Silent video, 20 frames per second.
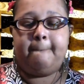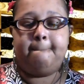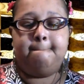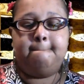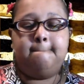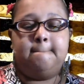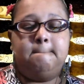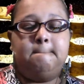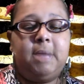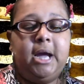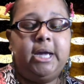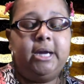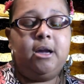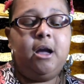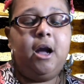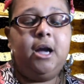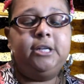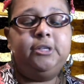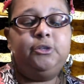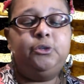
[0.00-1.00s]
my
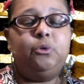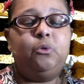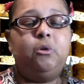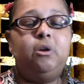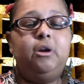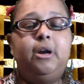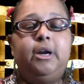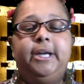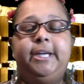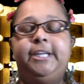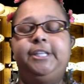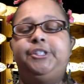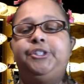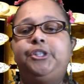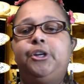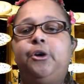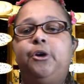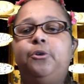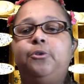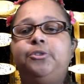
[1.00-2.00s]
contour, he
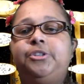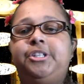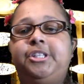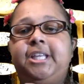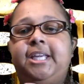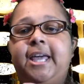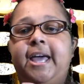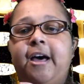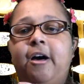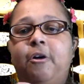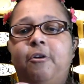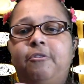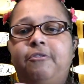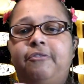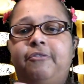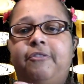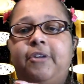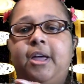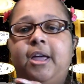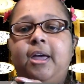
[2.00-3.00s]
chose the
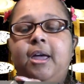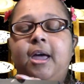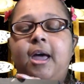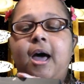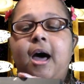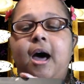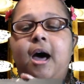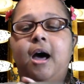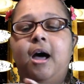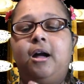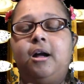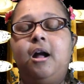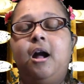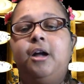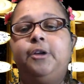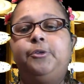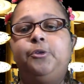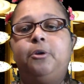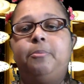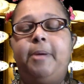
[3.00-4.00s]
e.l.f.
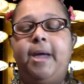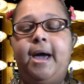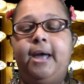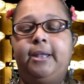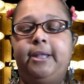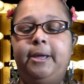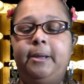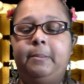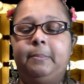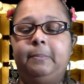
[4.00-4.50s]
Contour palette,